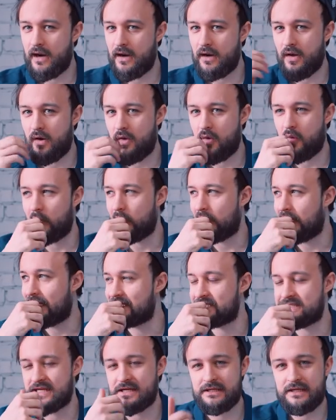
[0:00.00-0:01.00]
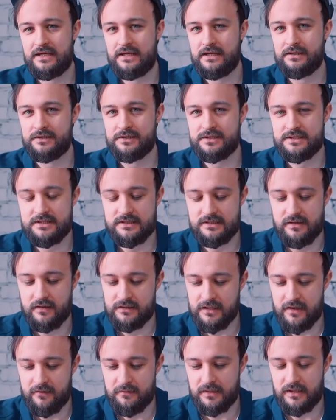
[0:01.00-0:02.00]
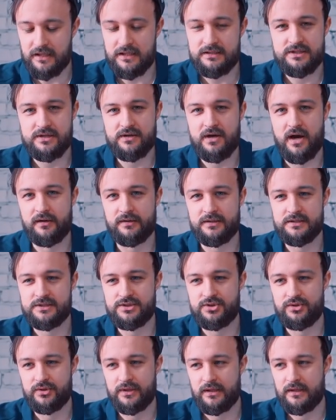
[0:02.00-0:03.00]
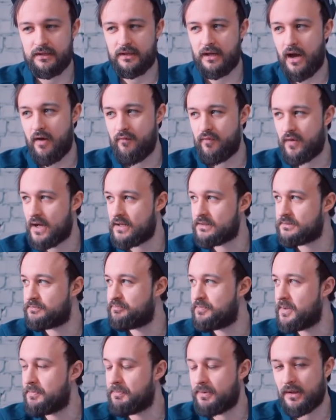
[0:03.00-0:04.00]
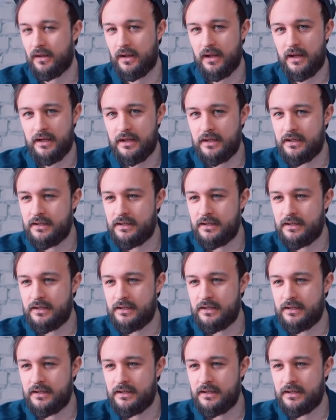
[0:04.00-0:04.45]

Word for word: I don't know, like ten years that I've been into cardistry, I've had people